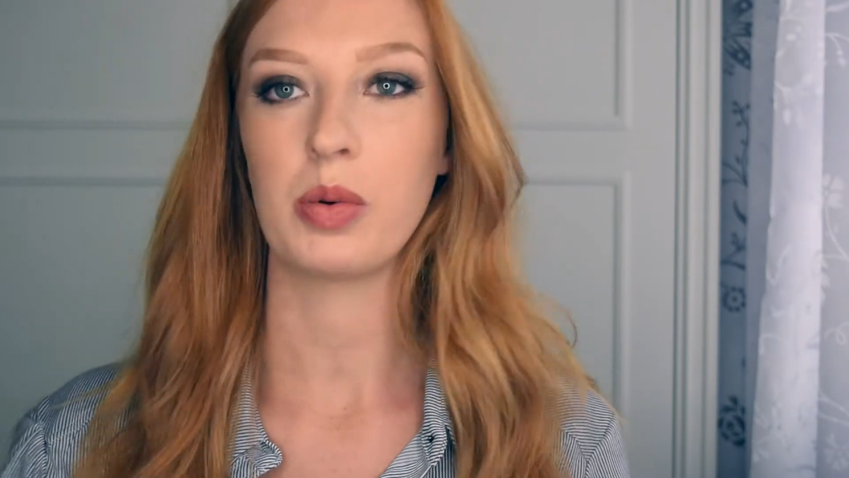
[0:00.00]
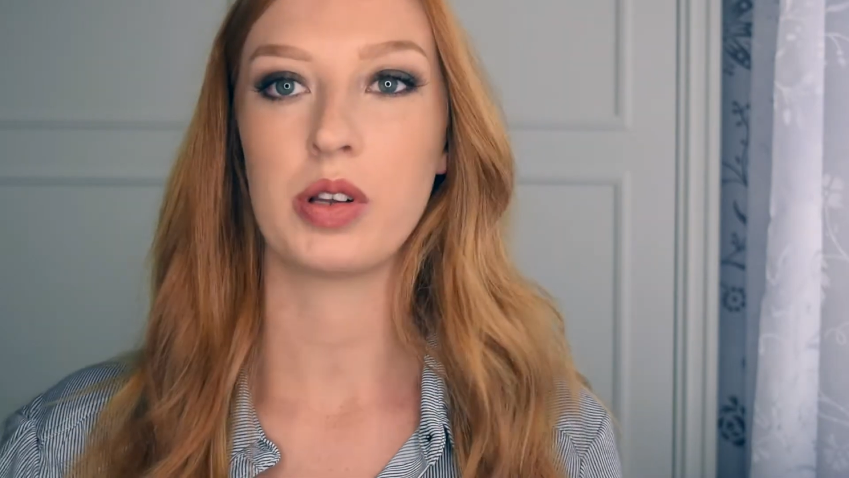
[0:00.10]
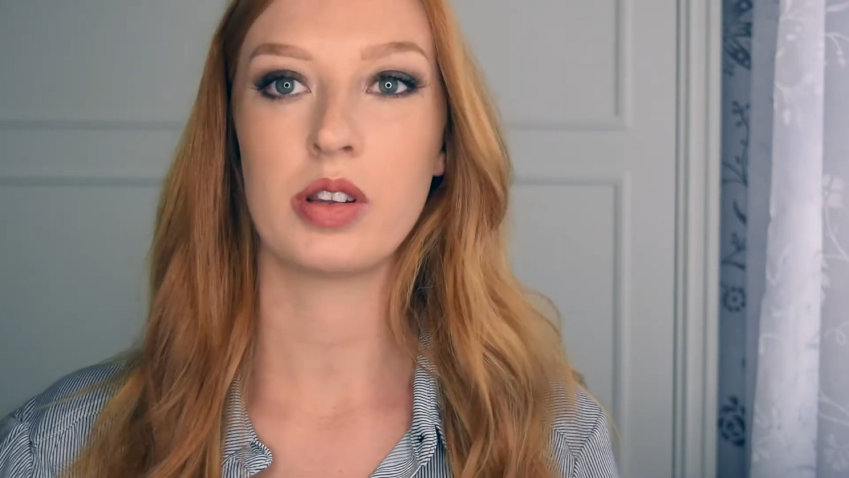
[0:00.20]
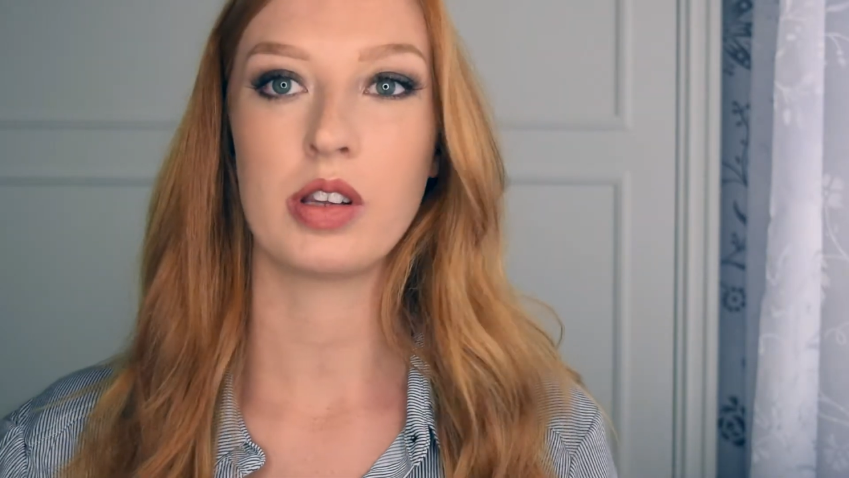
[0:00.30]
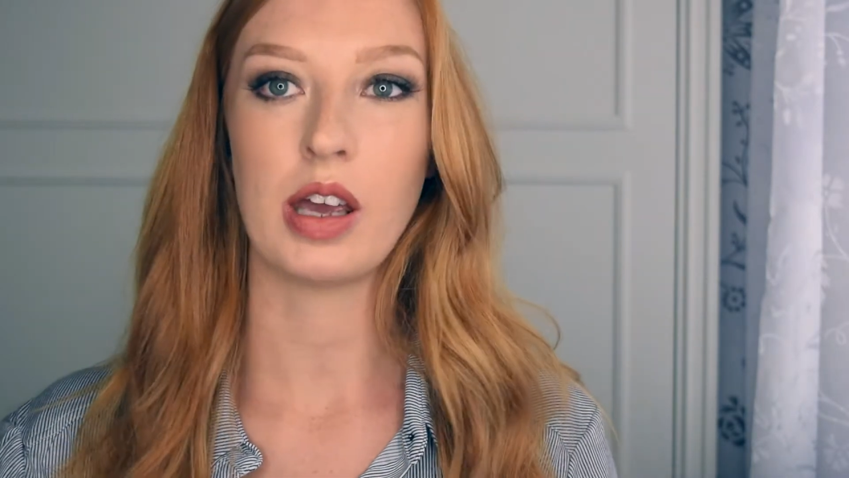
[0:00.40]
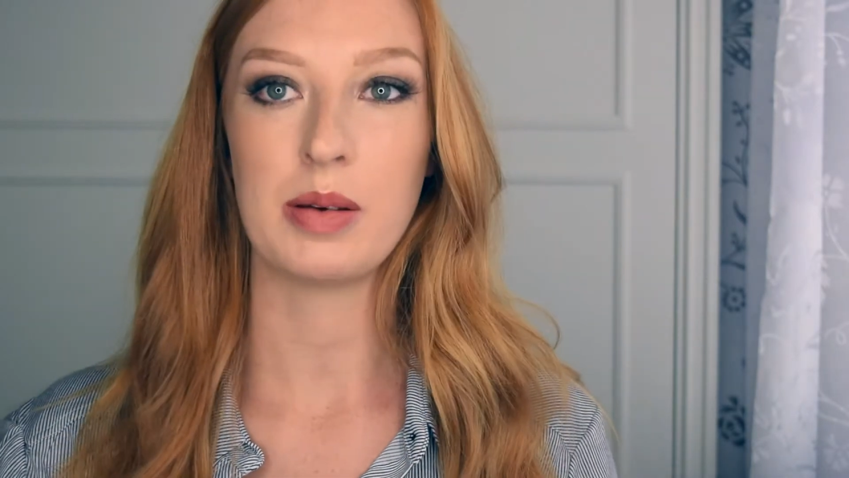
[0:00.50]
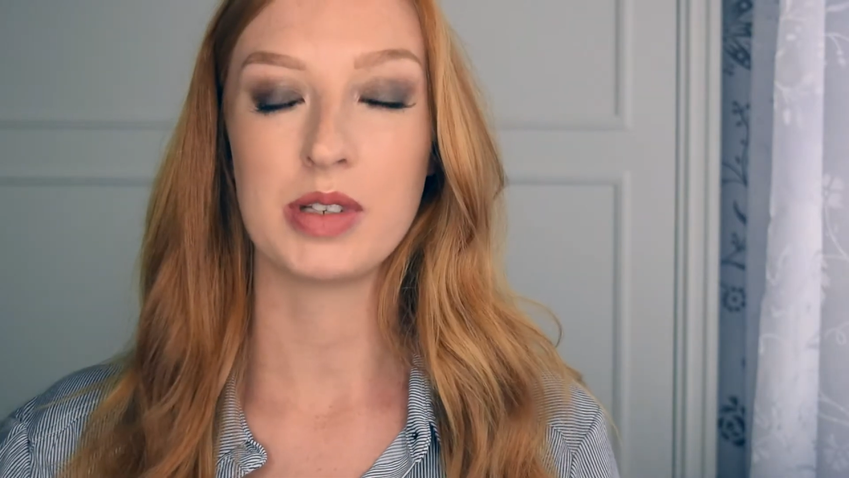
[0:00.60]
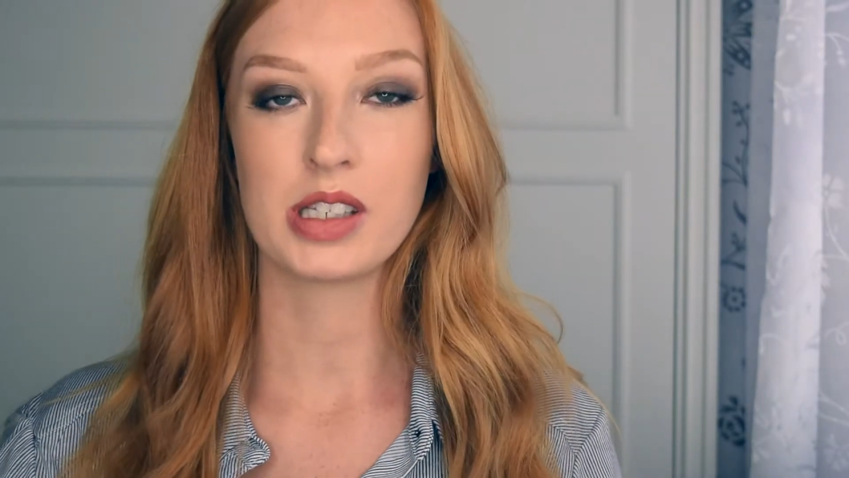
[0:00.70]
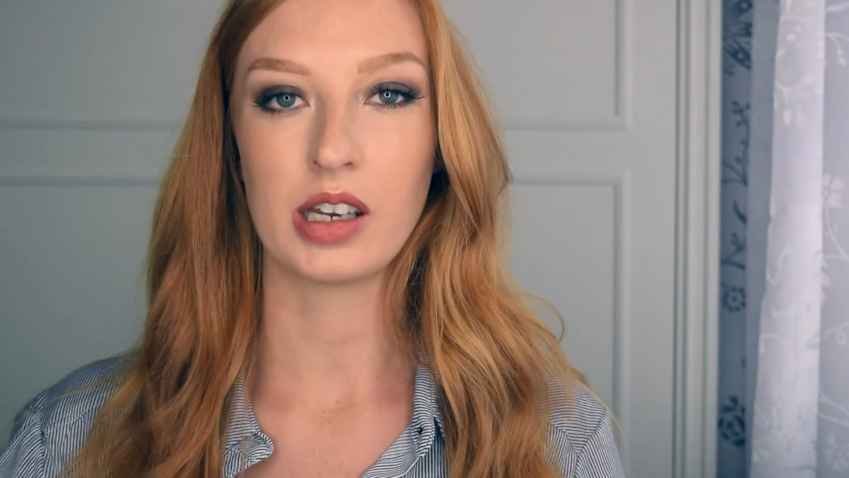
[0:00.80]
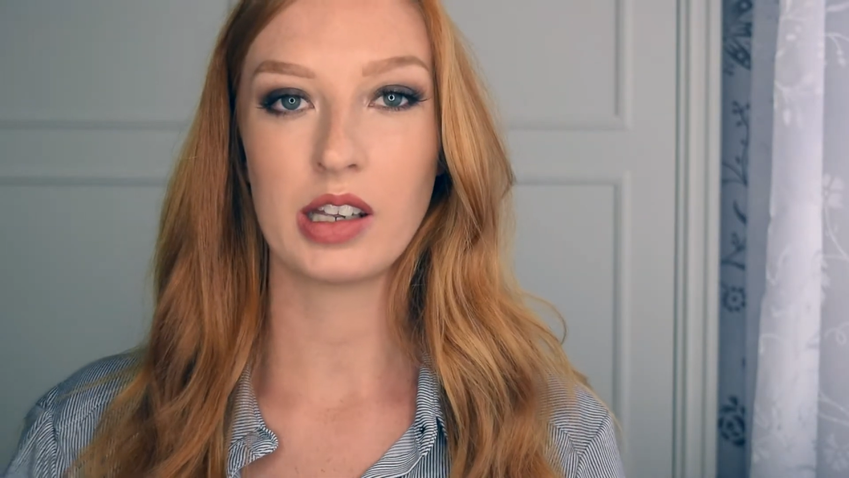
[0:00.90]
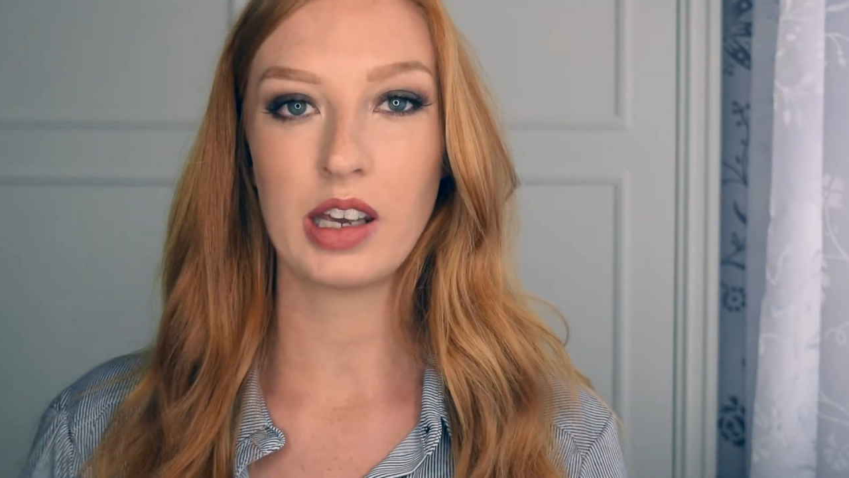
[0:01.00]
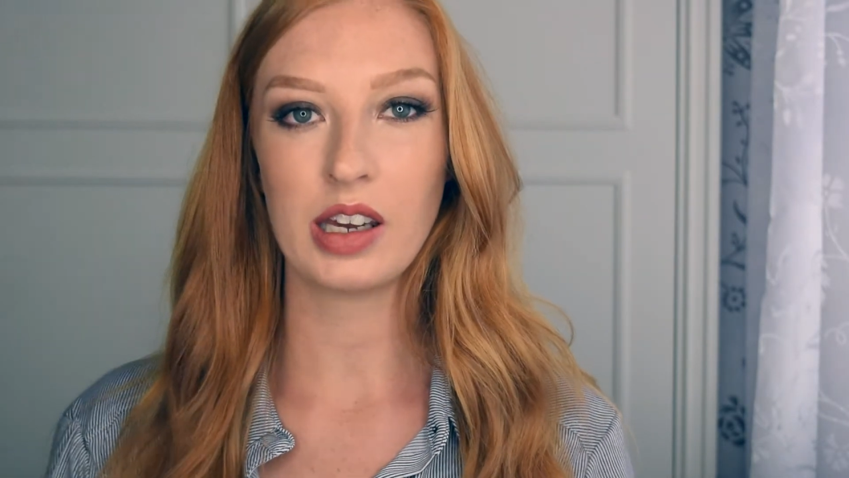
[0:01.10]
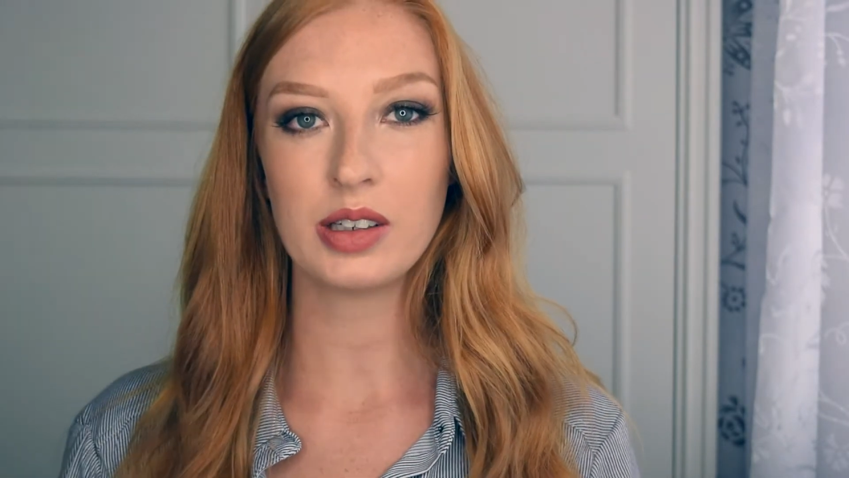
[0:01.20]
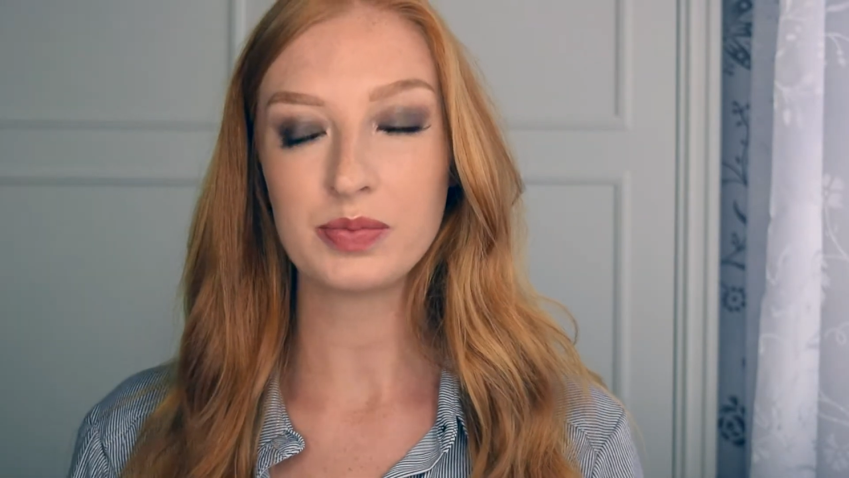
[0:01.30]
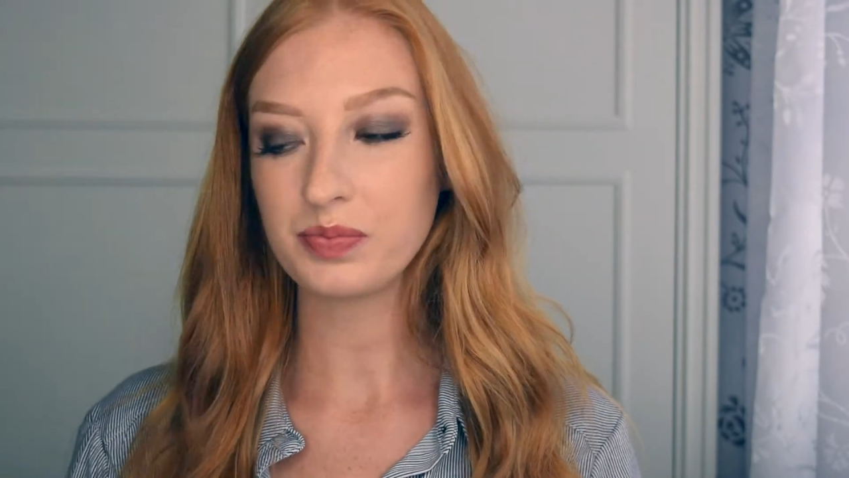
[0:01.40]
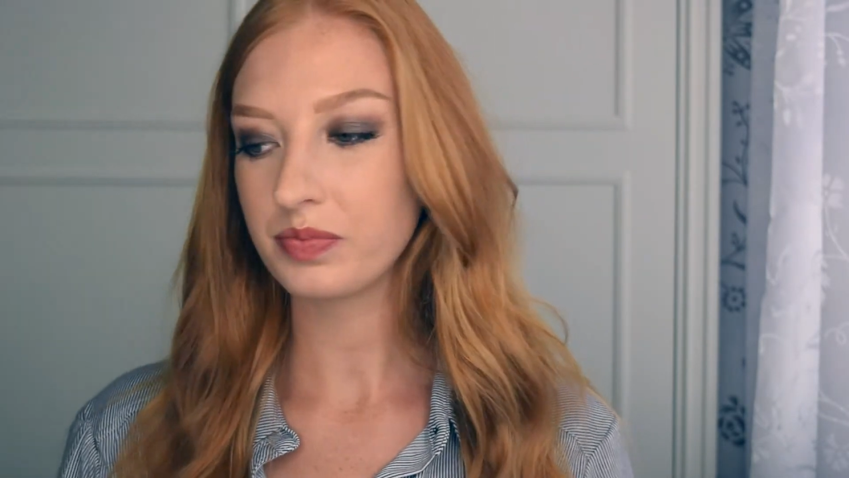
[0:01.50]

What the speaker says: with skincare.